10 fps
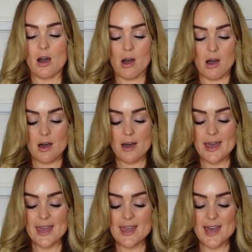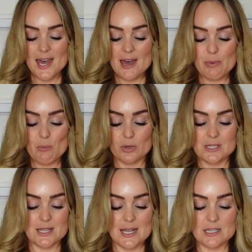I have been
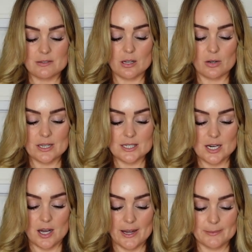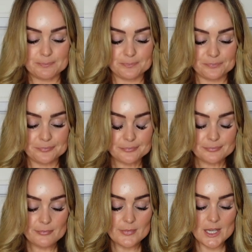wanting these for the longest time.
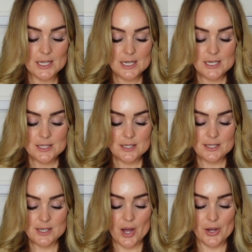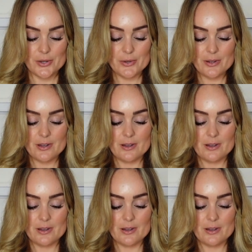So